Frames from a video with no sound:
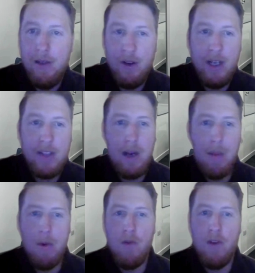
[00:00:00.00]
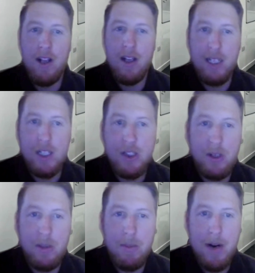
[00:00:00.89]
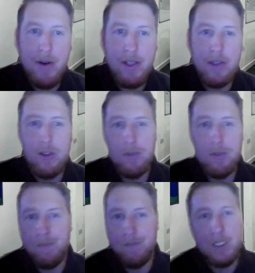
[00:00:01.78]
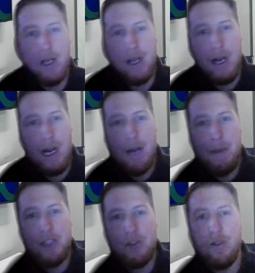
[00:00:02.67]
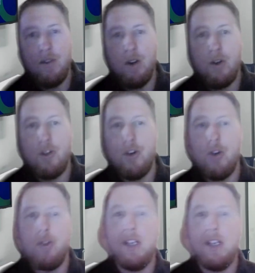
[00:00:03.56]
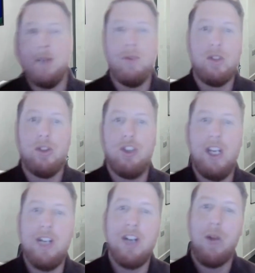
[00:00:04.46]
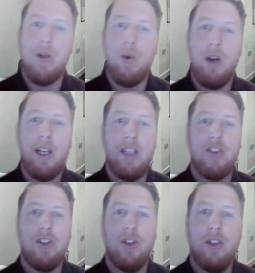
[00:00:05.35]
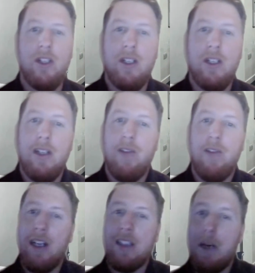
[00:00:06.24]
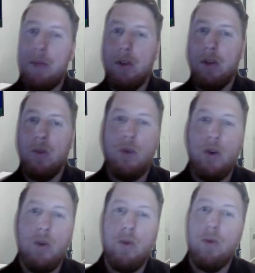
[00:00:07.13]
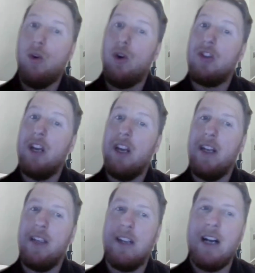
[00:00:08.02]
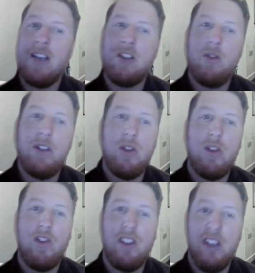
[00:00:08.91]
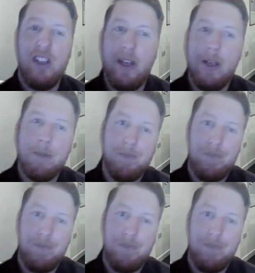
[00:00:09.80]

For example, ventilation and barriers. Administrative controls then, so change how the work is done. For example, rotating tasks to reduce fatigue.